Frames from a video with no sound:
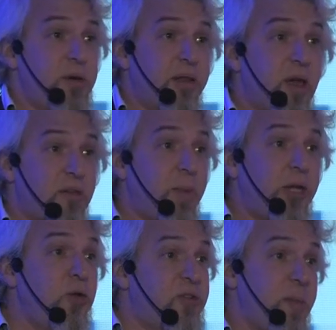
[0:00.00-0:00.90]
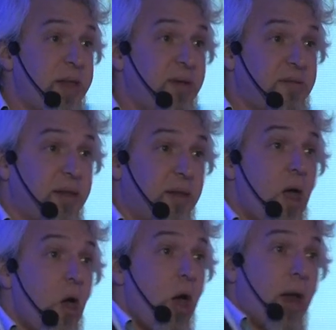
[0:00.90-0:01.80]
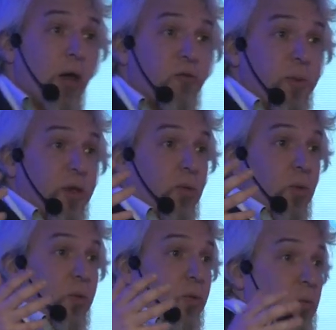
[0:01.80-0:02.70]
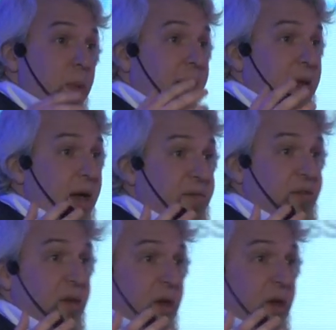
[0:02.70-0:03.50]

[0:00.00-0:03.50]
that does my new semantics that allows me to, to mechanize